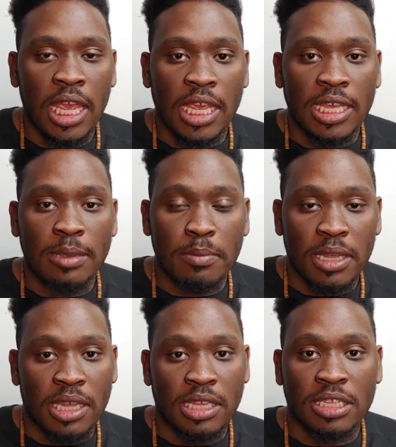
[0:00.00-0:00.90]
It
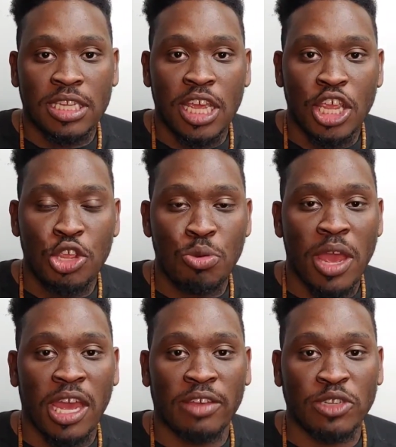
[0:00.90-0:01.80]
means you
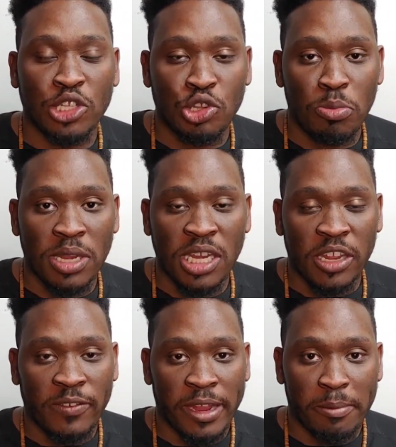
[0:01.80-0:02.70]
have so many
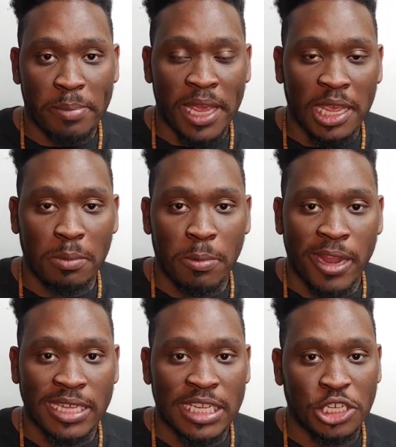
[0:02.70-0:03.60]
different paint
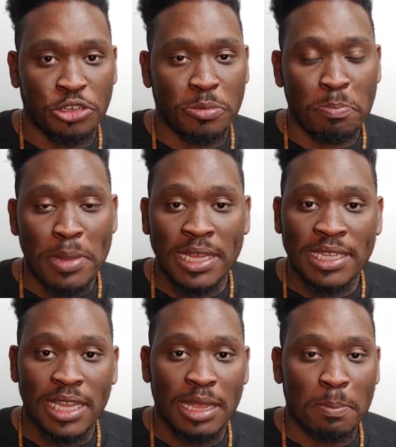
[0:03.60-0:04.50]
brands that you're
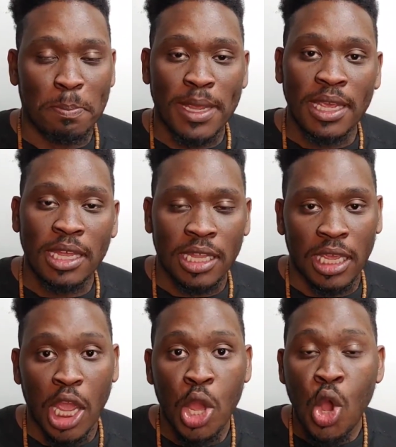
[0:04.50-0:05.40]
mixing and mingling,